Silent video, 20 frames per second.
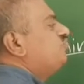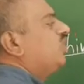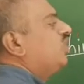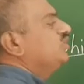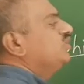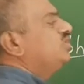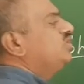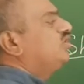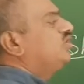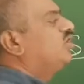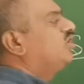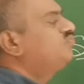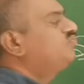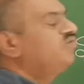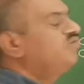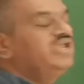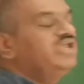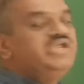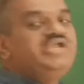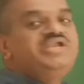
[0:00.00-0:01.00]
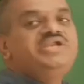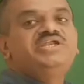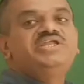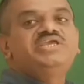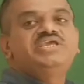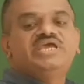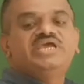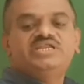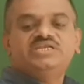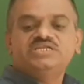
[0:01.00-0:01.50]
father of
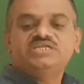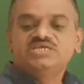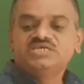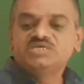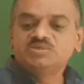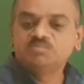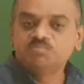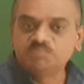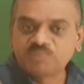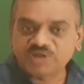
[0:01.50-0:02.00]
Indian